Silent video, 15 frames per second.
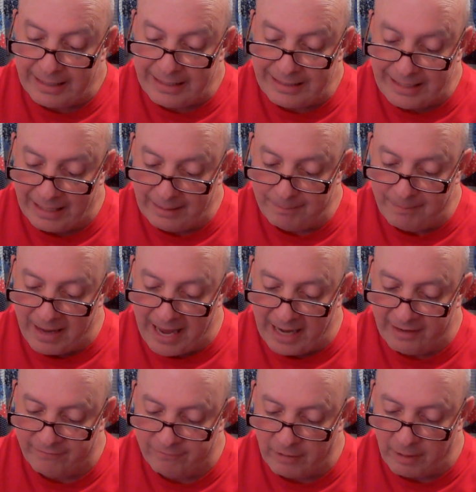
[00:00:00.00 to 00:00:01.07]

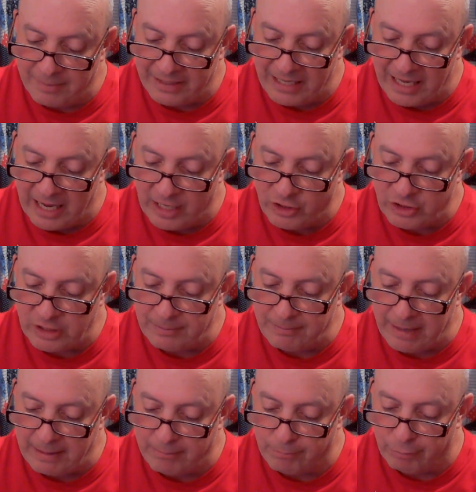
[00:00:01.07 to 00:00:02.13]
Kickback from an engine
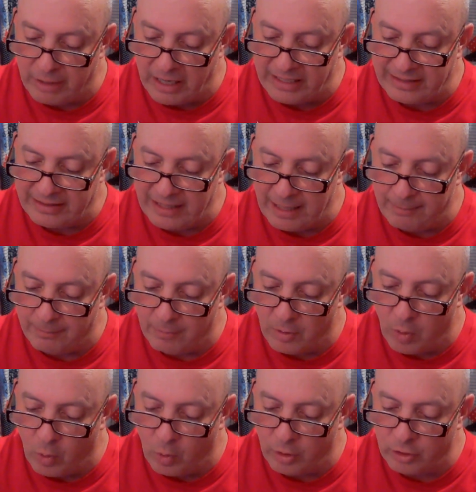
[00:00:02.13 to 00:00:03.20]
may break them
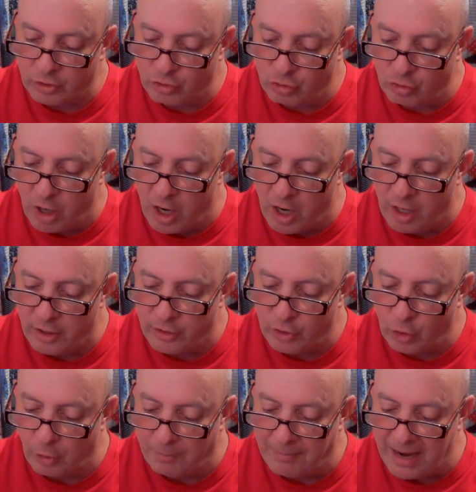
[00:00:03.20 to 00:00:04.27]
or draw
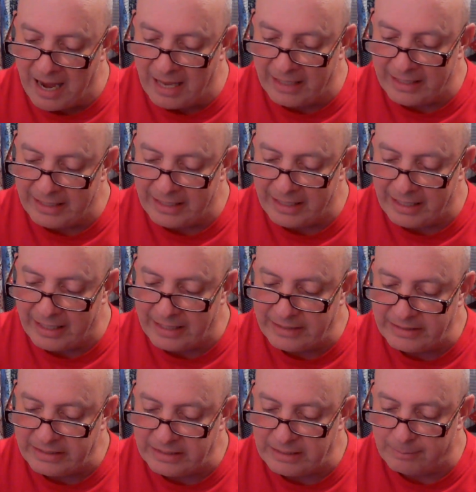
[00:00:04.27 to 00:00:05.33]
your body
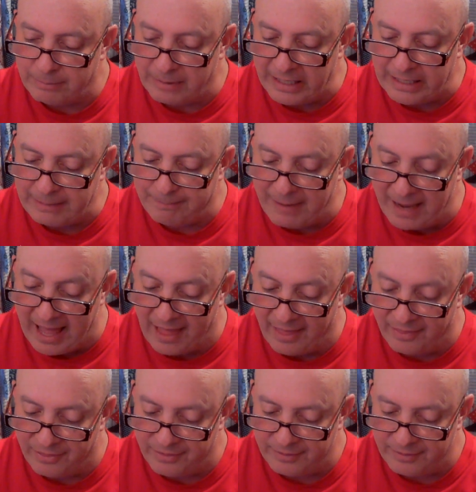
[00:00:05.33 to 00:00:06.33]
into the blade path.